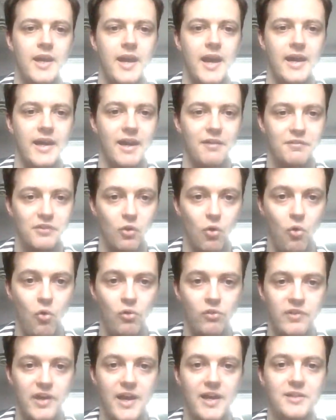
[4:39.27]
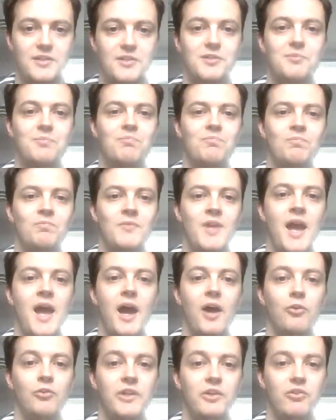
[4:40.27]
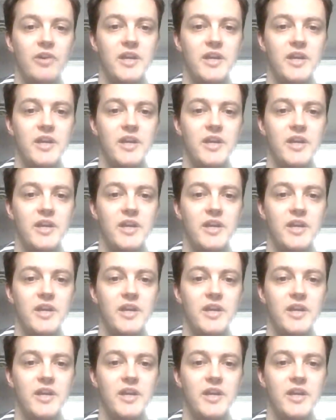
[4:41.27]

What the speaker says: And after all that, I only